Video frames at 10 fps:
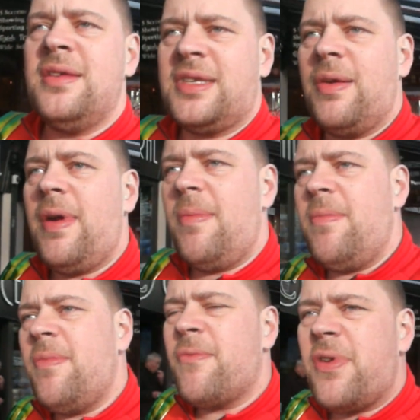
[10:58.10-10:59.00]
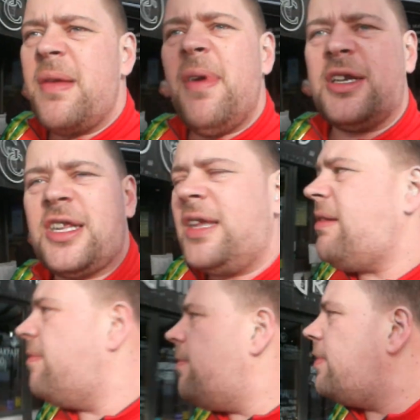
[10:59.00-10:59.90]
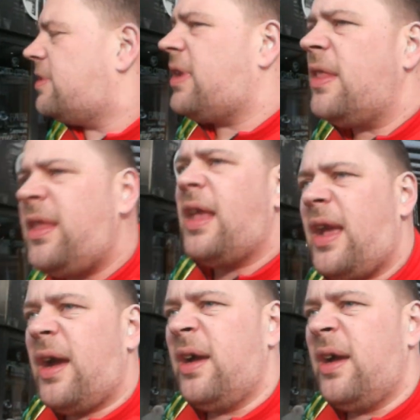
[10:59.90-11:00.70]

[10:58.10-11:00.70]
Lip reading: So pretty much I think we've almost done the